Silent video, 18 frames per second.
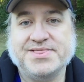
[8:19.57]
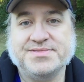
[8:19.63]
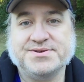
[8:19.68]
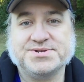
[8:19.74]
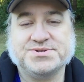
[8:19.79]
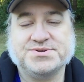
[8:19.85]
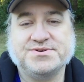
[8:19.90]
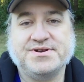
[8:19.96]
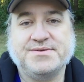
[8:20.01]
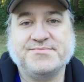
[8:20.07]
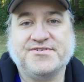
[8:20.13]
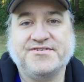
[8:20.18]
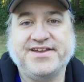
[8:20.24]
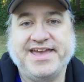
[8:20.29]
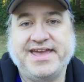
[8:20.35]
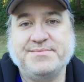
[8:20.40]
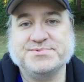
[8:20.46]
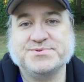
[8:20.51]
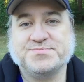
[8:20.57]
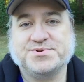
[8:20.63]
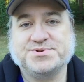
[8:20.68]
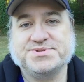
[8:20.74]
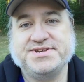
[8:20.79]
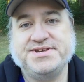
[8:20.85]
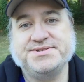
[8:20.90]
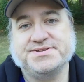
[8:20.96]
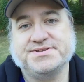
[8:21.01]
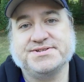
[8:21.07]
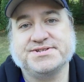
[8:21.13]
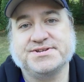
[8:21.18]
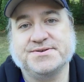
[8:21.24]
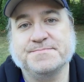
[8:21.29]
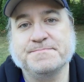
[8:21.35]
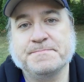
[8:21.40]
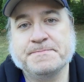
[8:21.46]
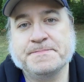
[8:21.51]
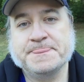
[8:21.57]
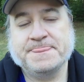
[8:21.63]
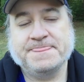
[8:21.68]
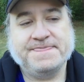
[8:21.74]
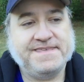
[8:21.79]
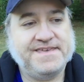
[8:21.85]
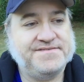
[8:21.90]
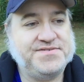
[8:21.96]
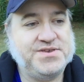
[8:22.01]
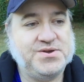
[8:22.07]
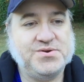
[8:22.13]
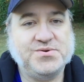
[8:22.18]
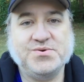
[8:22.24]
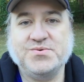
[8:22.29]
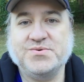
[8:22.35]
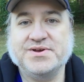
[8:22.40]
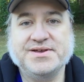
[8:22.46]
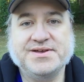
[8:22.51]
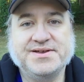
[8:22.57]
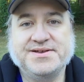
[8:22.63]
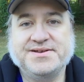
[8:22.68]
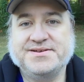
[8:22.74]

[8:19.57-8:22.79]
and there's a certain number of games per season. So if you